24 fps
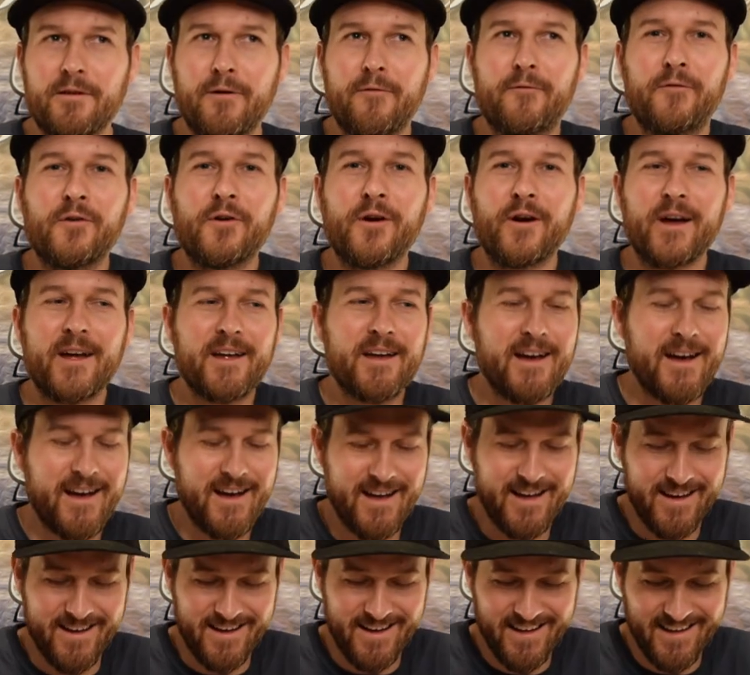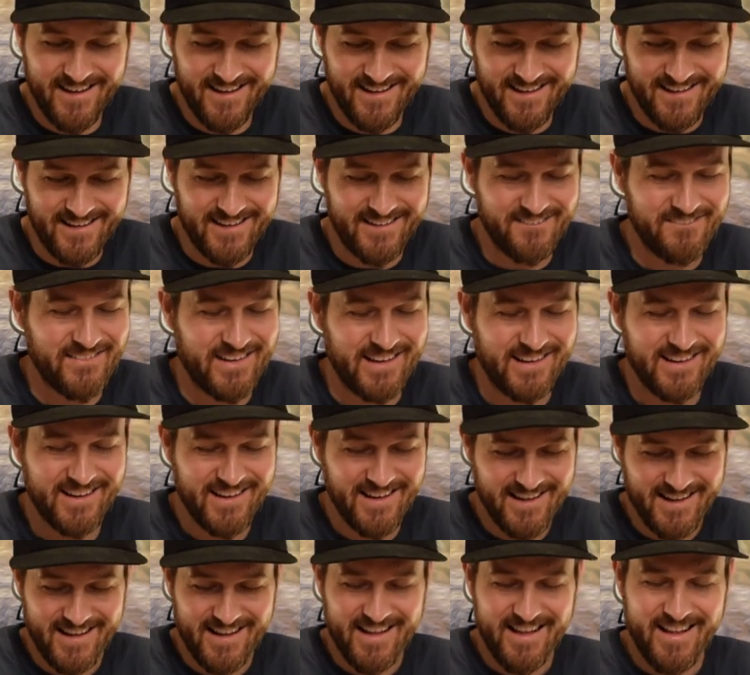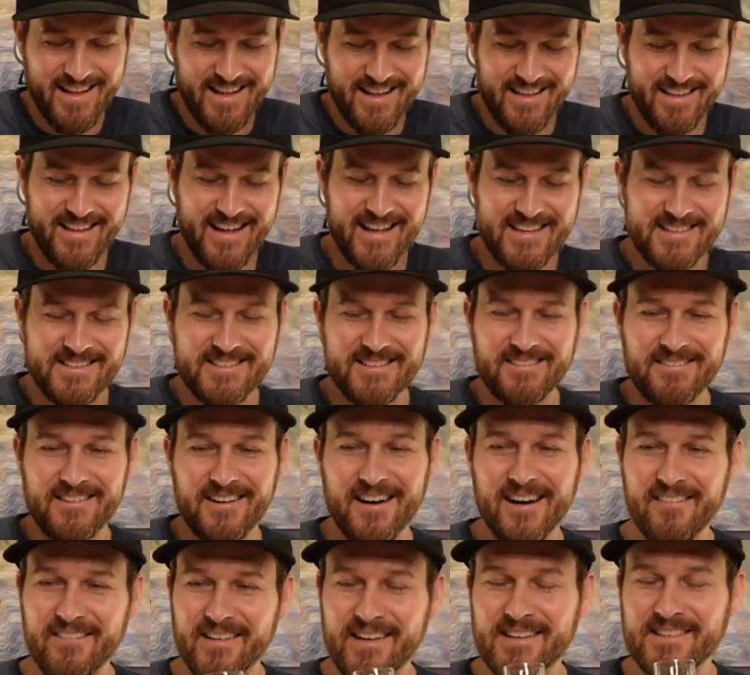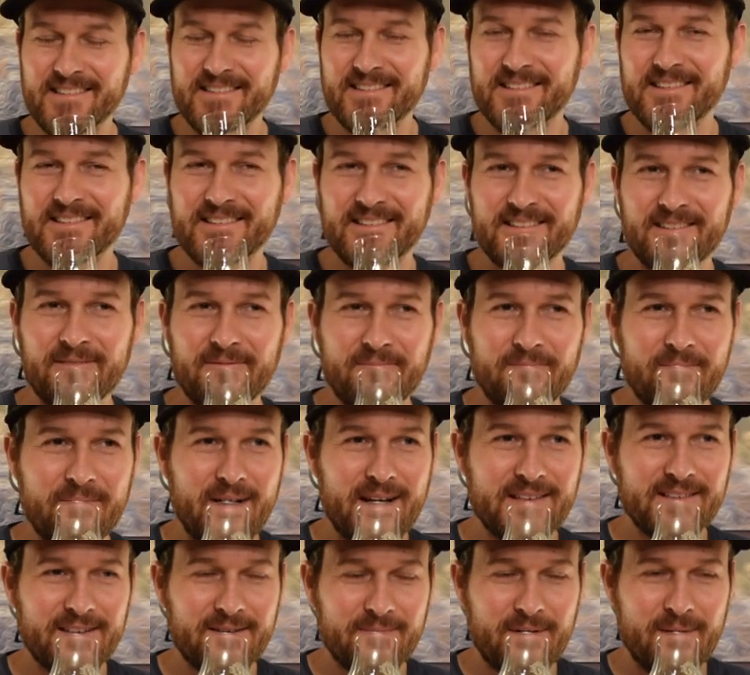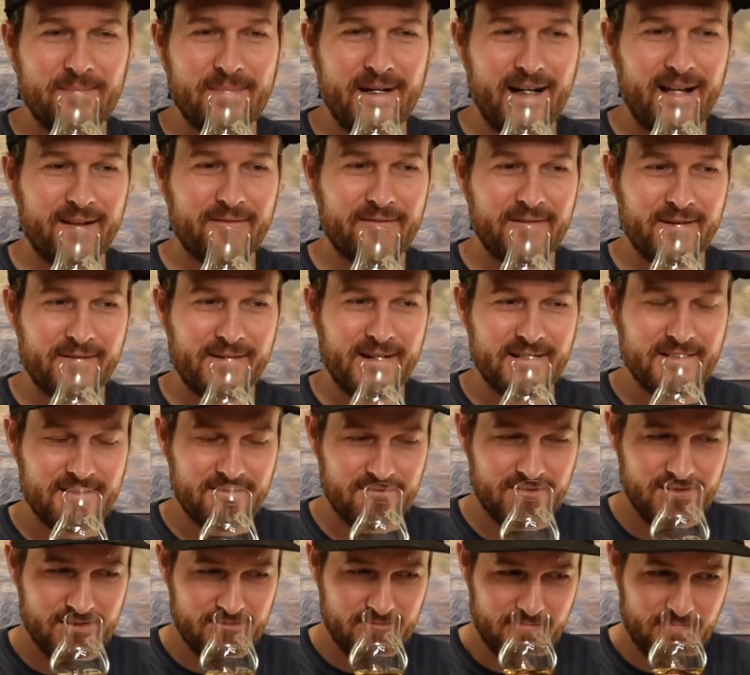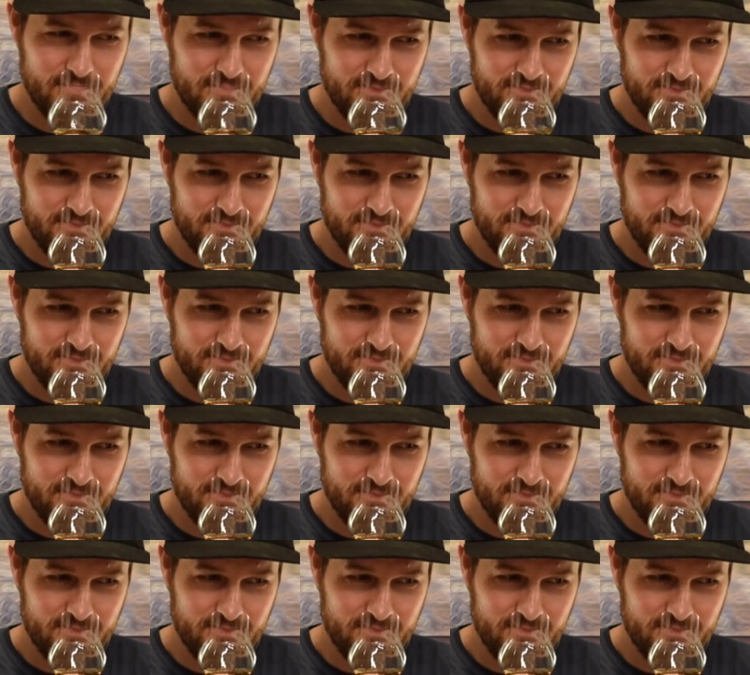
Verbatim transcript: Laphroaig. I mean, that's so obvious and this is going to mess up my palate for the rest of it.